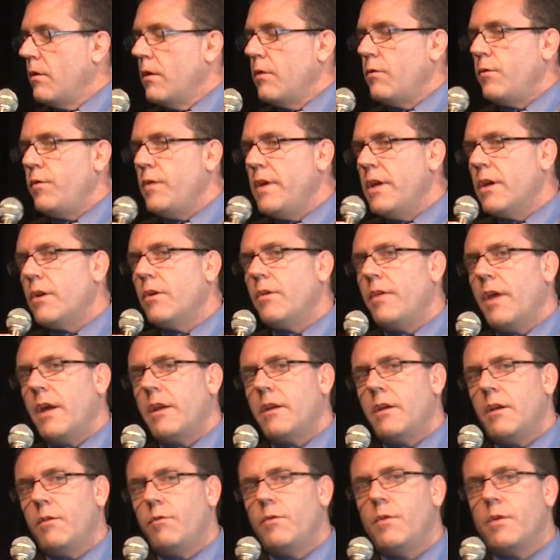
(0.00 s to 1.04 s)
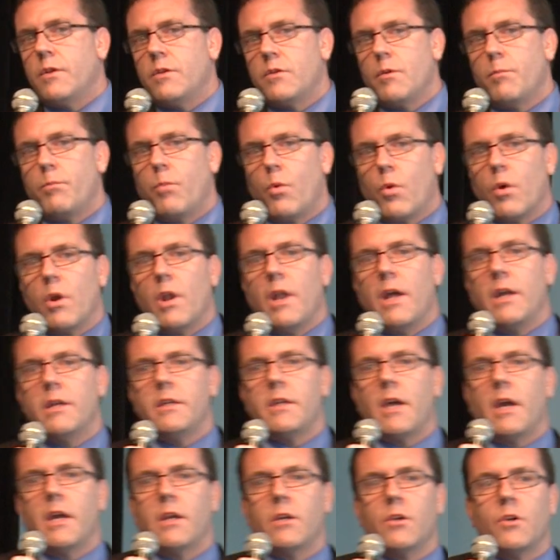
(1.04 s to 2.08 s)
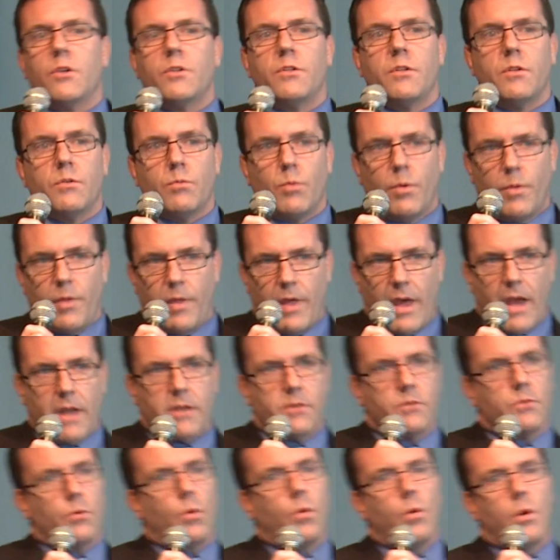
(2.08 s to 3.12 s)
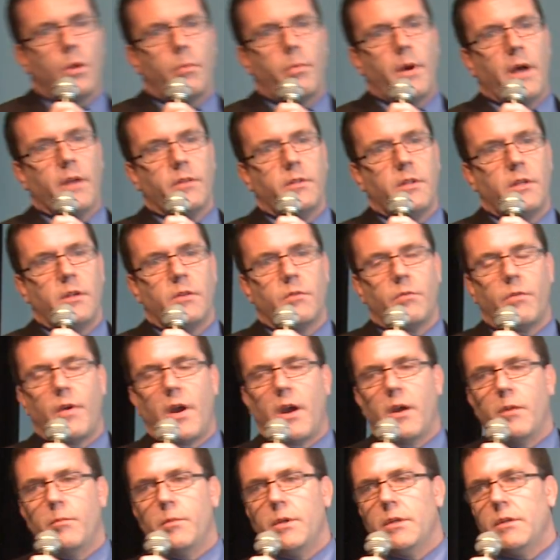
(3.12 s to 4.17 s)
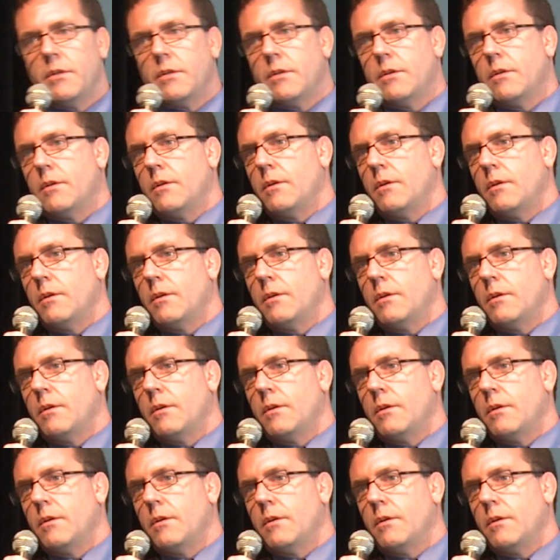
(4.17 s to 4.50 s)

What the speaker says: Fear that if it's a borderline diagnosis, well, that's all about the environment,